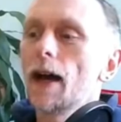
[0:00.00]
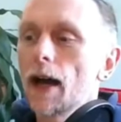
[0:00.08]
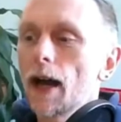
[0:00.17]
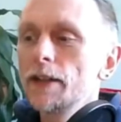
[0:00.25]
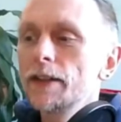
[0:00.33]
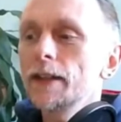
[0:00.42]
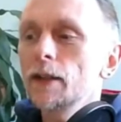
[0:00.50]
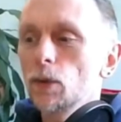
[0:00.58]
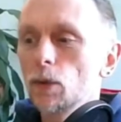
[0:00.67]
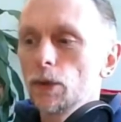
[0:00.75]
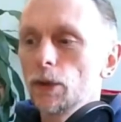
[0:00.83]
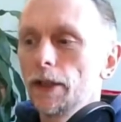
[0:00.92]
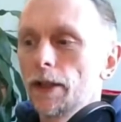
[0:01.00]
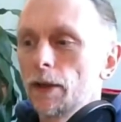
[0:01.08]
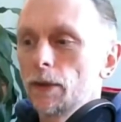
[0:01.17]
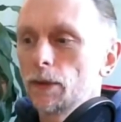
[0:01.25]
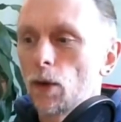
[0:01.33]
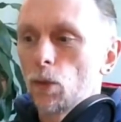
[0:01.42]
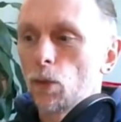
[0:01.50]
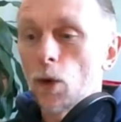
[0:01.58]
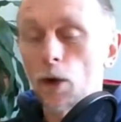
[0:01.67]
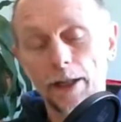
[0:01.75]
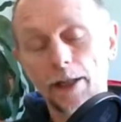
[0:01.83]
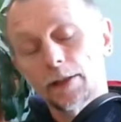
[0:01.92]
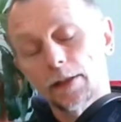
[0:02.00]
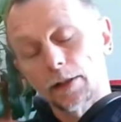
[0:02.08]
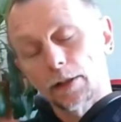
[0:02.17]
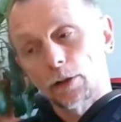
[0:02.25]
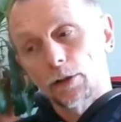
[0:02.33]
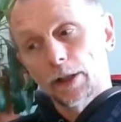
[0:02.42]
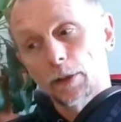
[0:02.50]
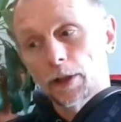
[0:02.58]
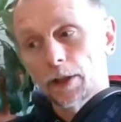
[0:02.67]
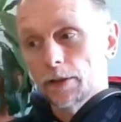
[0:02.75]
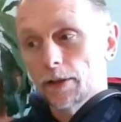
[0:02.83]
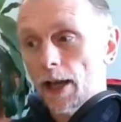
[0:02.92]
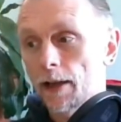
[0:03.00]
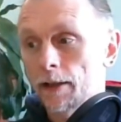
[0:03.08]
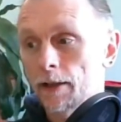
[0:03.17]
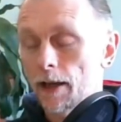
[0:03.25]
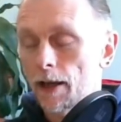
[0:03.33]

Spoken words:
and think, what is the story? What are you telling?